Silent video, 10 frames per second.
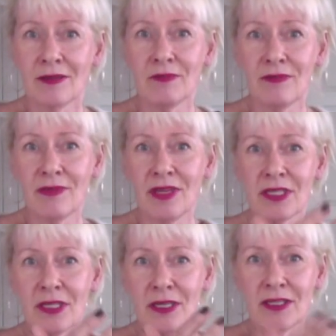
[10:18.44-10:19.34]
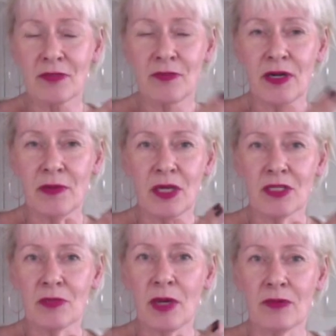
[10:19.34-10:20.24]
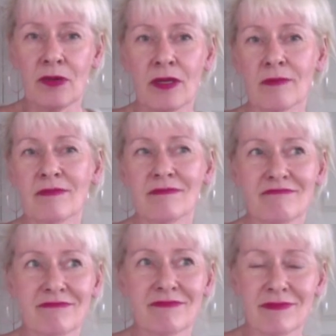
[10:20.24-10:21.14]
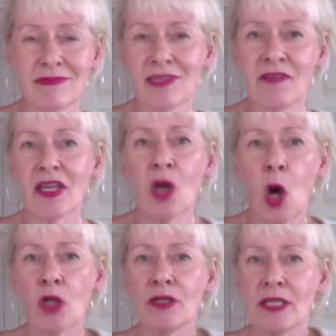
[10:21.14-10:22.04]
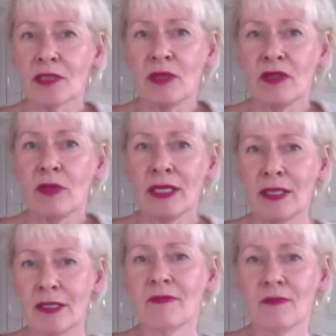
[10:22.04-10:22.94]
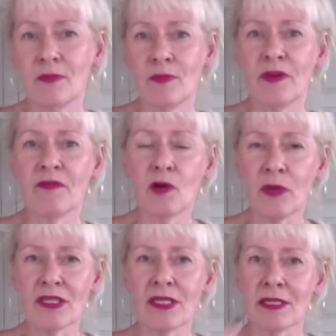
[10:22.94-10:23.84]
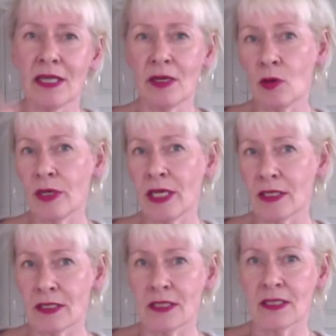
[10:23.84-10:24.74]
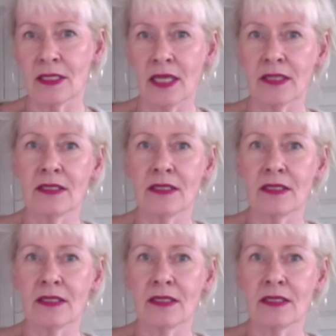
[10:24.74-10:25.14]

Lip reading: it's very much about the living contact between performances and audiences that